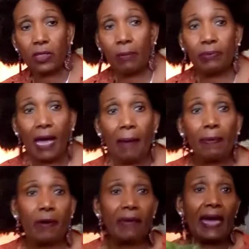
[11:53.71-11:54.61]
up top
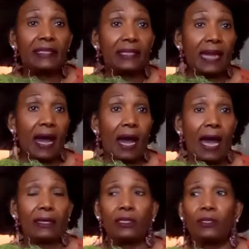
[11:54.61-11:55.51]
of it. I did not
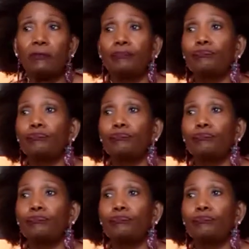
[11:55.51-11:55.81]
hot glue.